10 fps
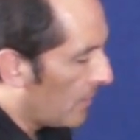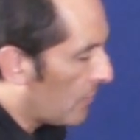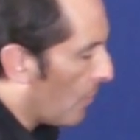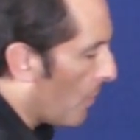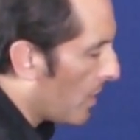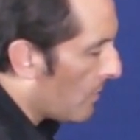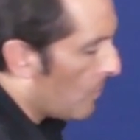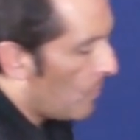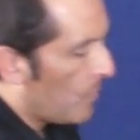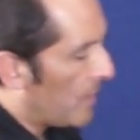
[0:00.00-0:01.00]
So why
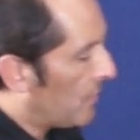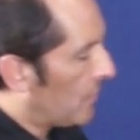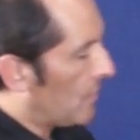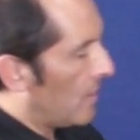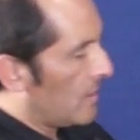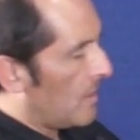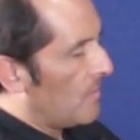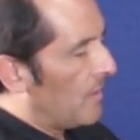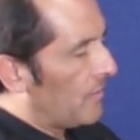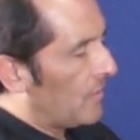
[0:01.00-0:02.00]
don't we start? I'm
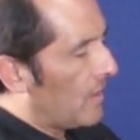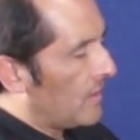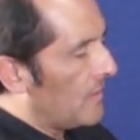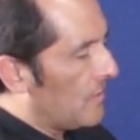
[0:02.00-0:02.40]
gonna start